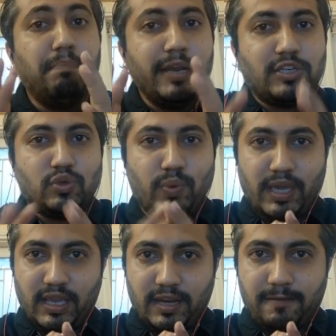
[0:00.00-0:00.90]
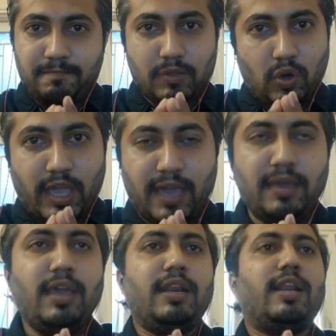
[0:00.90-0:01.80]
between.
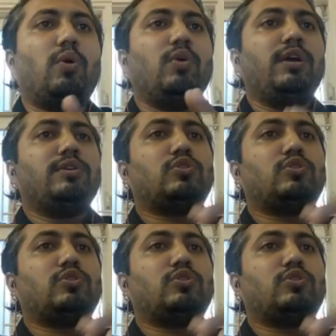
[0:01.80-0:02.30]
Okay, now